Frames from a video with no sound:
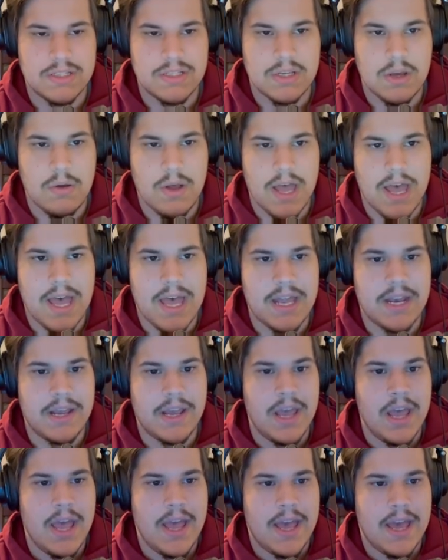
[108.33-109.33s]
go
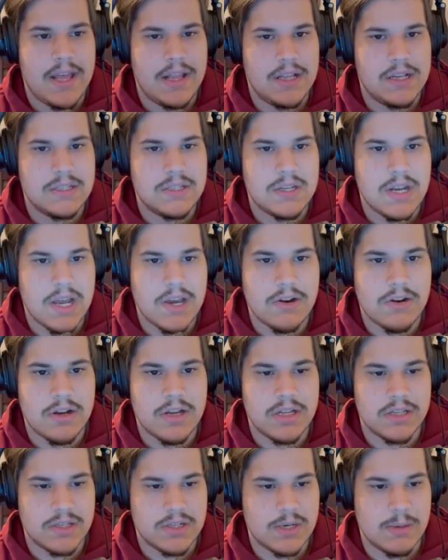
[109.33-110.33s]
ahead and let's take her
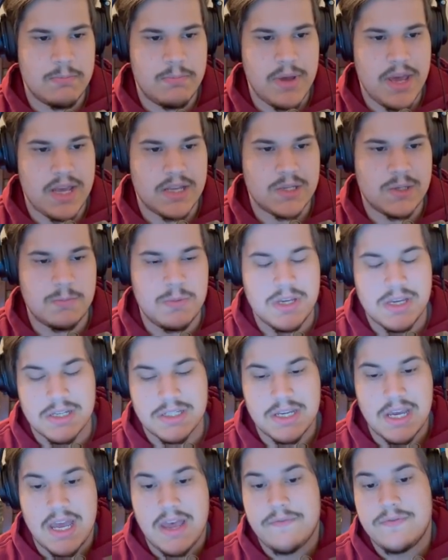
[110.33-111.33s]
against Abyss, because I have